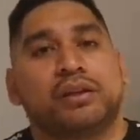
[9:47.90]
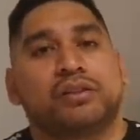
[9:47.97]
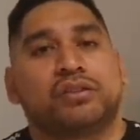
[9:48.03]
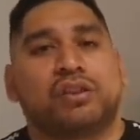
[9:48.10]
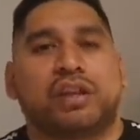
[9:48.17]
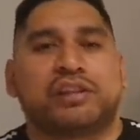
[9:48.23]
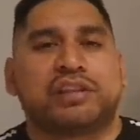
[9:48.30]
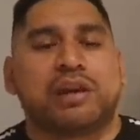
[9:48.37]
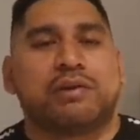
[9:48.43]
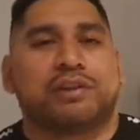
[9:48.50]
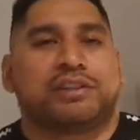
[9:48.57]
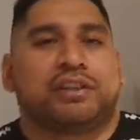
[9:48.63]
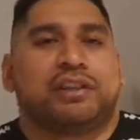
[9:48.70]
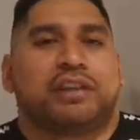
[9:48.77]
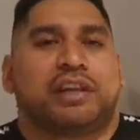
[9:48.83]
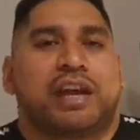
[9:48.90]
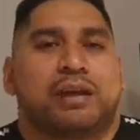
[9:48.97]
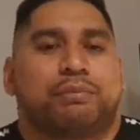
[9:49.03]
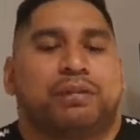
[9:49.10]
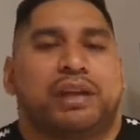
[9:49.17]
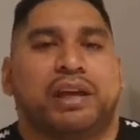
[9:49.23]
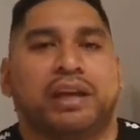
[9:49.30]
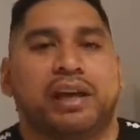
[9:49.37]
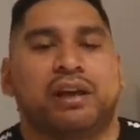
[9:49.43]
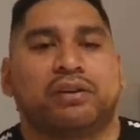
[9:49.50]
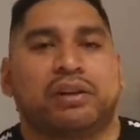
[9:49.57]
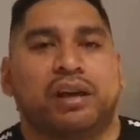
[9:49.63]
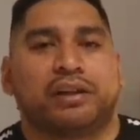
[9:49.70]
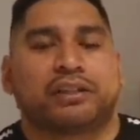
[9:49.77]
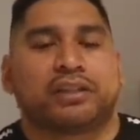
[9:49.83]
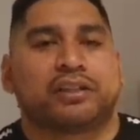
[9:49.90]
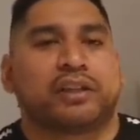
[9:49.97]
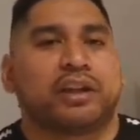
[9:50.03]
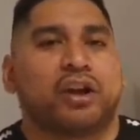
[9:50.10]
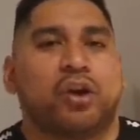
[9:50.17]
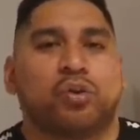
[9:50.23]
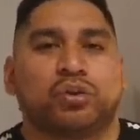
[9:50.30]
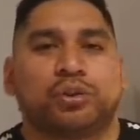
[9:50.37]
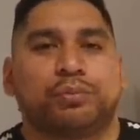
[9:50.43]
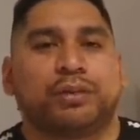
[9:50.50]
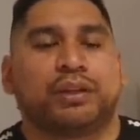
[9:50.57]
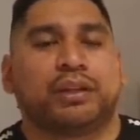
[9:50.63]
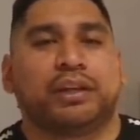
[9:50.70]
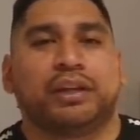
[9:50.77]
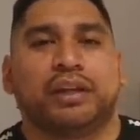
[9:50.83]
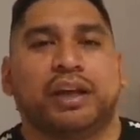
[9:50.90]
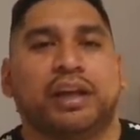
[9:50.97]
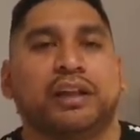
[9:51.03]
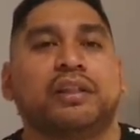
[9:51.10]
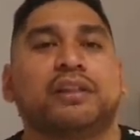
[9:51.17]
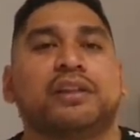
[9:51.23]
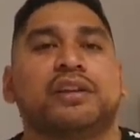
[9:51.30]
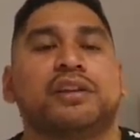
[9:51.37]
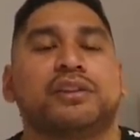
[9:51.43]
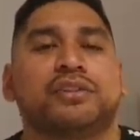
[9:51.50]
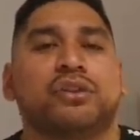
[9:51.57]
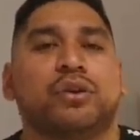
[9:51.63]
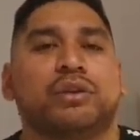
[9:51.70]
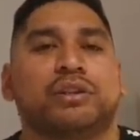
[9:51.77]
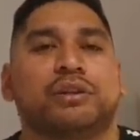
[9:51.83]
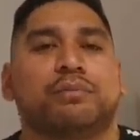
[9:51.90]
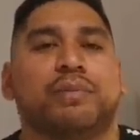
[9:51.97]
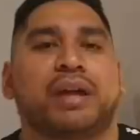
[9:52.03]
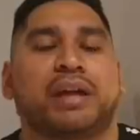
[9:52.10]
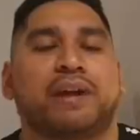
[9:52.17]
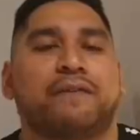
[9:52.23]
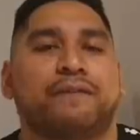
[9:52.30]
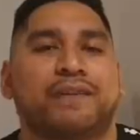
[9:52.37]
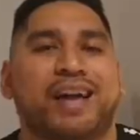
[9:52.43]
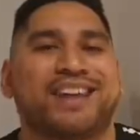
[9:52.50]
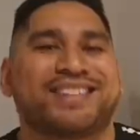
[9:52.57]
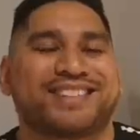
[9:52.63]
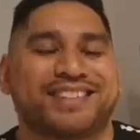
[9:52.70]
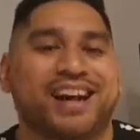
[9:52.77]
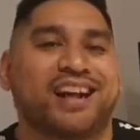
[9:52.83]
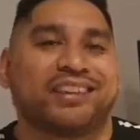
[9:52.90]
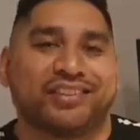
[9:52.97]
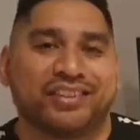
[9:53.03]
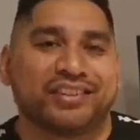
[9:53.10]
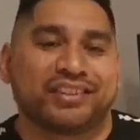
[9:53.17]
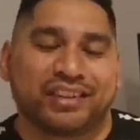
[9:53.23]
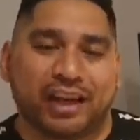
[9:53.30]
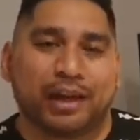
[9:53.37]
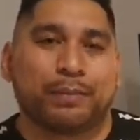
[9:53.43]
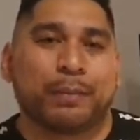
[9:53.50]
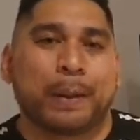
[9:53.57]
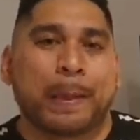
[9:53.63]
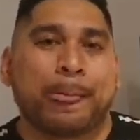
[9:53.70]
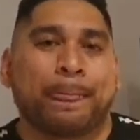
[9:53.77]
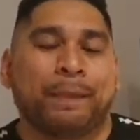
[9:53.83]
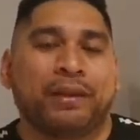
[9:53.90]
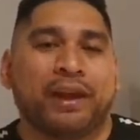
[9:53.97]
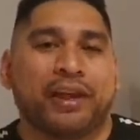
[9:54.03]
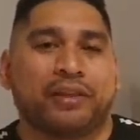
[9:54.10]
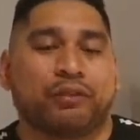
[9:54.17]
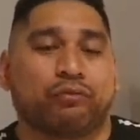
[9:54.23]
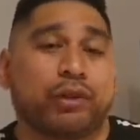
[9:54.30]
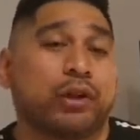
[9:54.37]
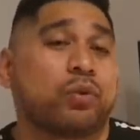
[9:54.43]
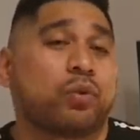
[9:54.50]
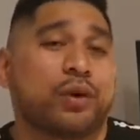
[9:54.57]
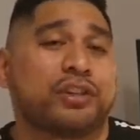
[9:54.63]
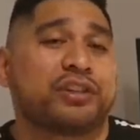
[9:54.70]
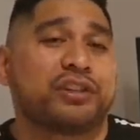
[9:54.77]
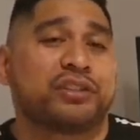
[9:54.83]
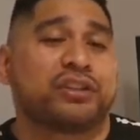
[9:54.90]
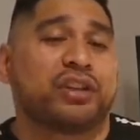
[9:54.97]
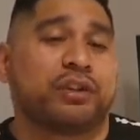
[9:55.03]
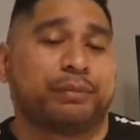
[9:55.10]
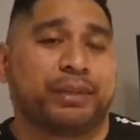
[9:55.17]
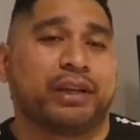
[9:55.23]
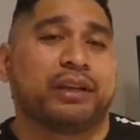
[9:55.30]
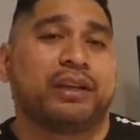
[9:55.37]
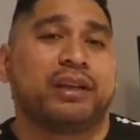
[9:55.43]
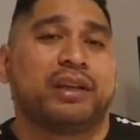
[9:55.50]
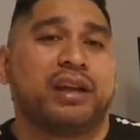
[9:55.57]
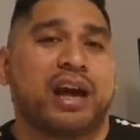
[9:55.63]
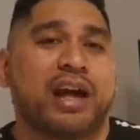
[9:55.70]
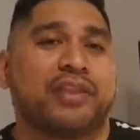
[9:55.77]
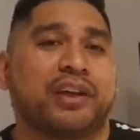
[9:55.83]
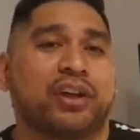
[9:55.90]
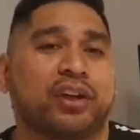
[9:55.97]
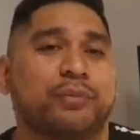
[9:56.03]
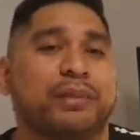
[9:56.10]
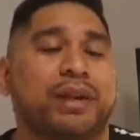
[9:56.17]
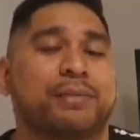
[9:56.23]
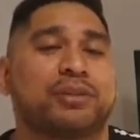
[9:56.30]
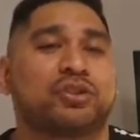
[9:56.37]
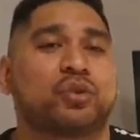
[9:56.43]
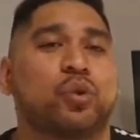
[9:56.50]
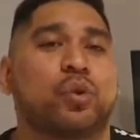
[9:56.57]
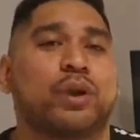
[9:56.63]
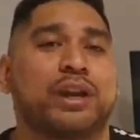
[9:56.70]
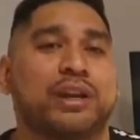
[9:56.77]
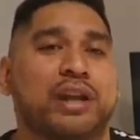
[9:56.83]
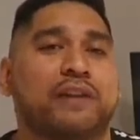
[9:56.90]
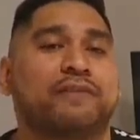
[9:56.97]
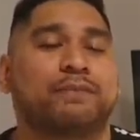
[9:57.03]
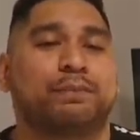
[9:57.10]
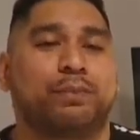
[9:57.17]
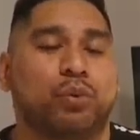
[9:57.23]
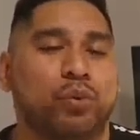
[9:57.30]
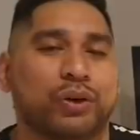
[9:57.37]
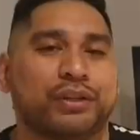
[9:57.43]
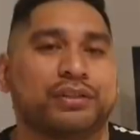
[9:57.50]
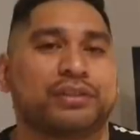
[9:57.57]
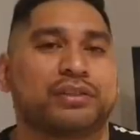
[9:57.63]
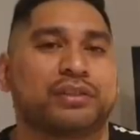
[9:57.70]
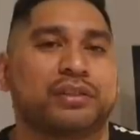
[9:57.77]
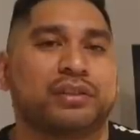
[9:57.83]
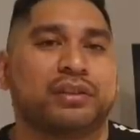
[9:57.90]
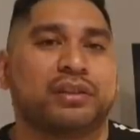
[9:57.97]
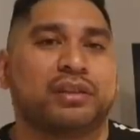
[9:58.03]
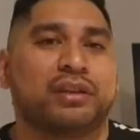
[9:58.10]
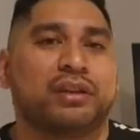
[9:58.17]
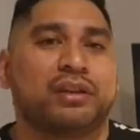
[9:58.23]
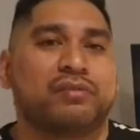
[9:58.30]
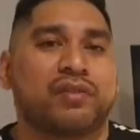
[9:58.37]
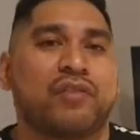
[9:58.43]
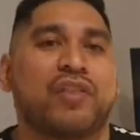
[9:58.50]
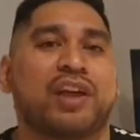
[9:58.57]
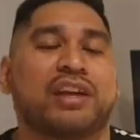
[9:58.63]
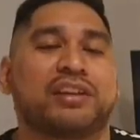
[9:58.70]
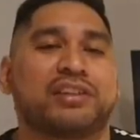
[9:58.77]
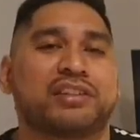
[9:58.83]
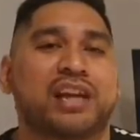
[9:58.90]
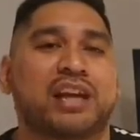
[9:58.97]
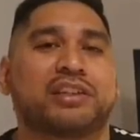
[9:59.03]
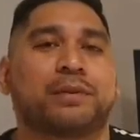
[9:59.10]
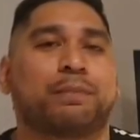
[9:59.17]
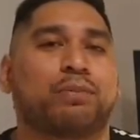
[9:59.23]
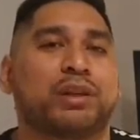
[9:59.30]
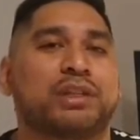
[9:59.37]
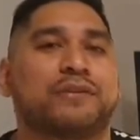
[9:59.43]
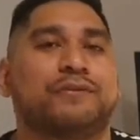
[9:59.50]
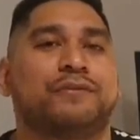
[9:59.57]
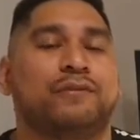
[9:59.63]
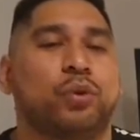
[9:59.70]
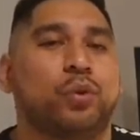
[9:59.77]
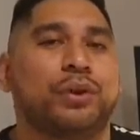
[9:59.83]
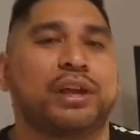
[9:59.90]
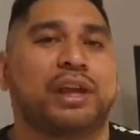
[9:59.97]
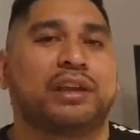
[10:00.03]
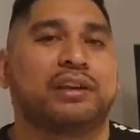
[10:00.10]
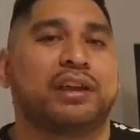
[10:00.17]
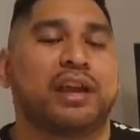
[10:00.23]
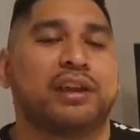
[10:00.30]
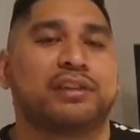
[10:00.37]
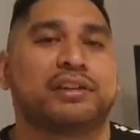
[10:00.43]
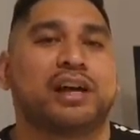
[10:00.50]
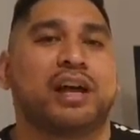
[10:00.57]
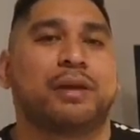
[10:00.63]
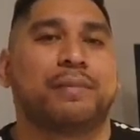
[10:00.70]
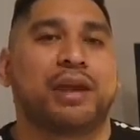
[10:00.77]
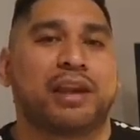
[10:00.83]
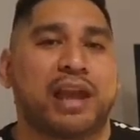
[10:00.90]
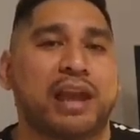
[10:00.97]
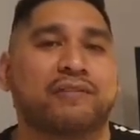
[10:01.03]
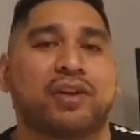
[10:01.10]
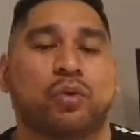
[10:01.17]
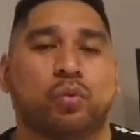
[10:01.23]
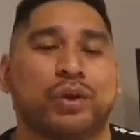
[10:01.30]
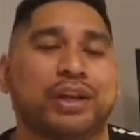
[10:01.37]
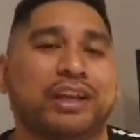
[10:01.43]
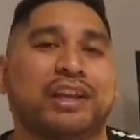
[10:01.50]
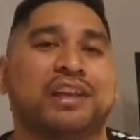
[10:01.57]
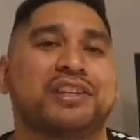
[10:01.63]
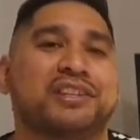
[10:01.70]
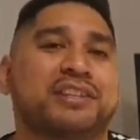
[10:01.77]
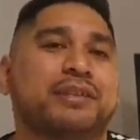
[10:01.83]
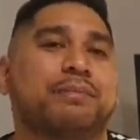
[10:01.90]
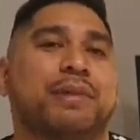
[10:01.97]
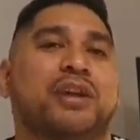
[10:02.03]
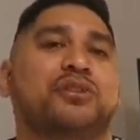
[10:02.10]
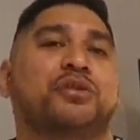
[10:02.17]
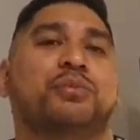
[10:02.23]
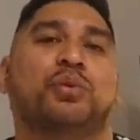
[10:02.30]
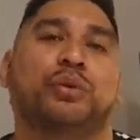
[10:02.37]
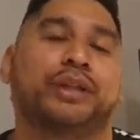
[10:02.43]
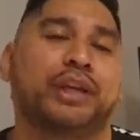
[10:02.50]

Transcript: So that's how I see the game playing out, guys. I think ultimately England is going to make a fast start in this game. And the real question is going to be, are they going to be able to score enough points that they can start to press forward and have a winning insurmountable